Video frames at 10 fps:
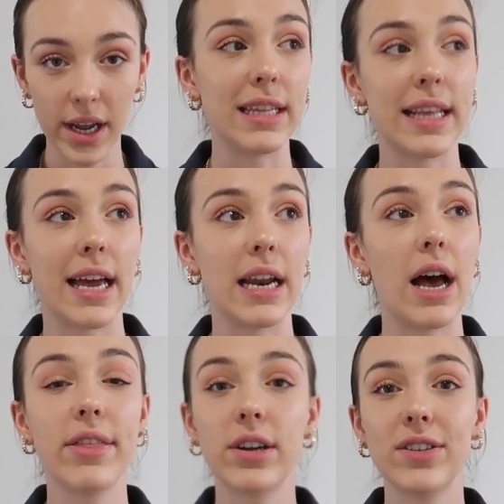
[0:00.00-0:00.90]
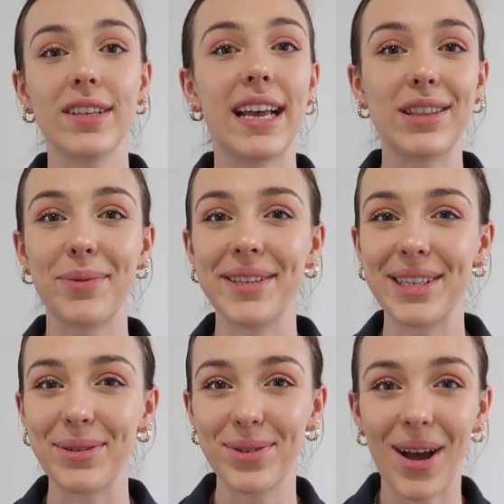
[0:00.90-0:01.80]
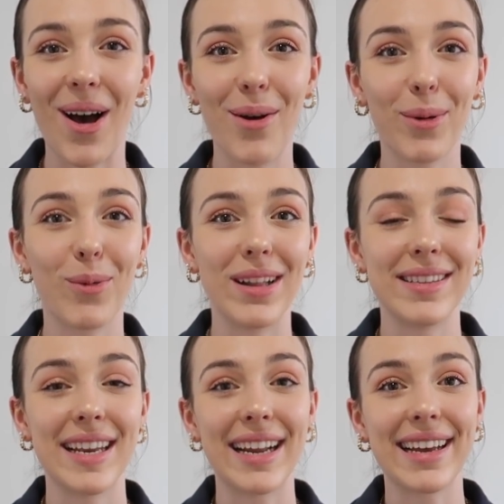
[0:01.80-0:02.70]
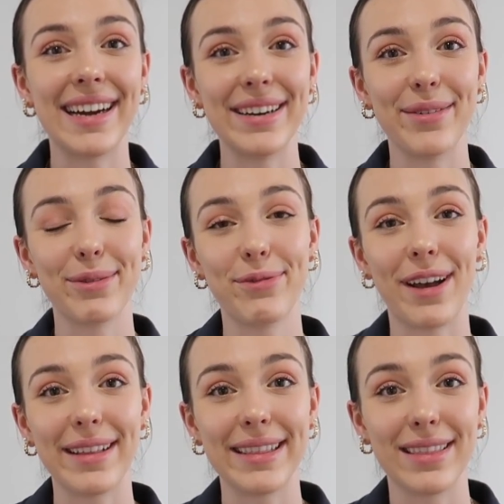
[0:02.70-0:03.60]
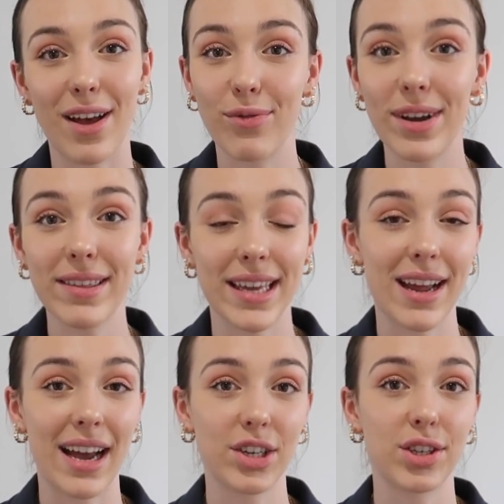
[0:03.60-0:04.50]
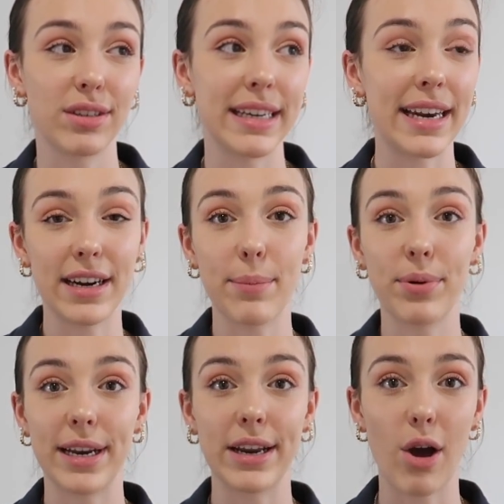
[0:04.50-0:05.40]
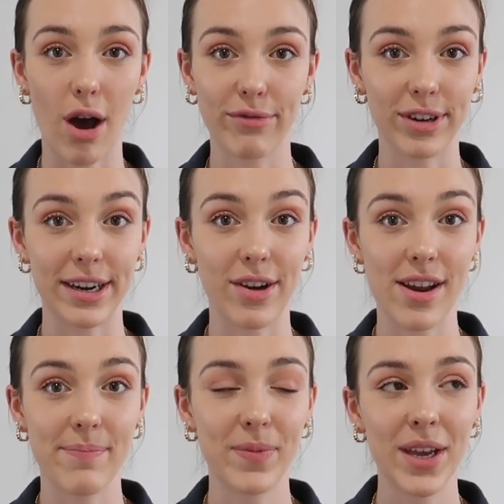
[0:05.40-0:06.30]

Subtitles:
and then others, like the ones that you saw, were ones that I kind of fell in love with and actually ended up putting an offer in on.